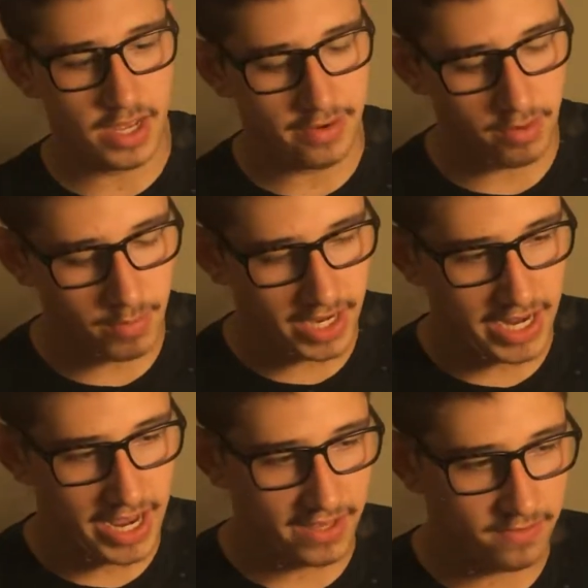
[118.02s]
not
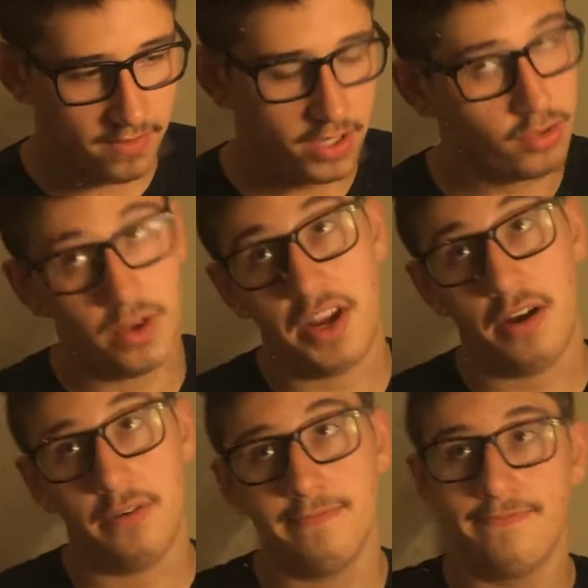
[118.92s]
everybody has facial
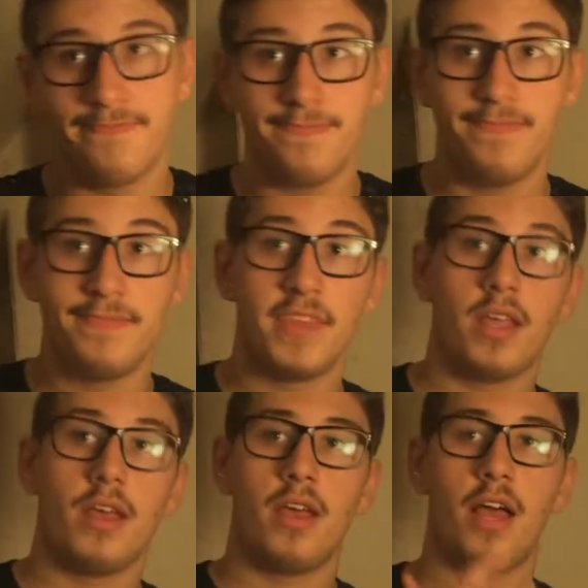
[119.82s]
hair.
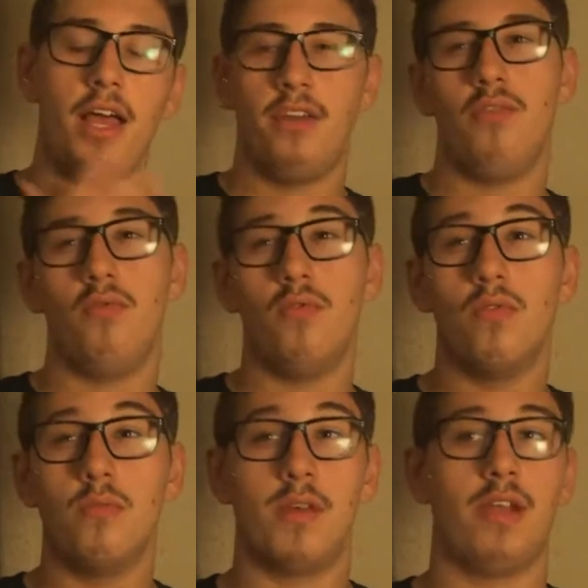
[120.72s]
I
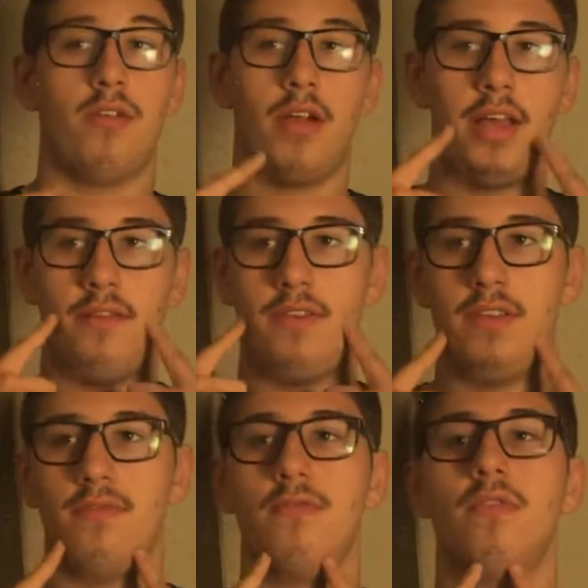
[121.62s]
do, but I don't have
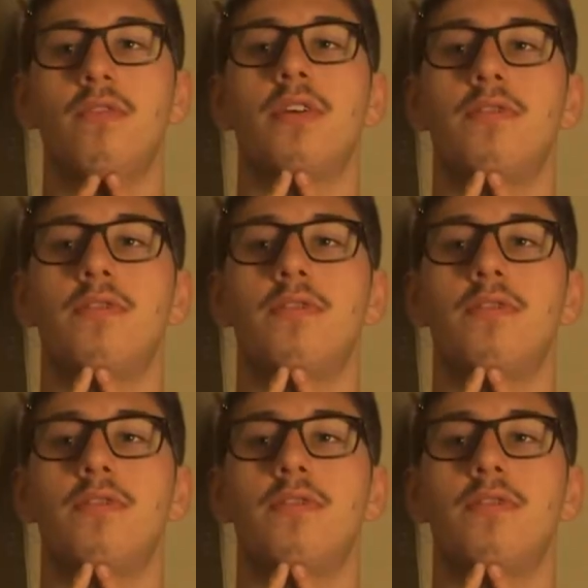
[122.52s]
his full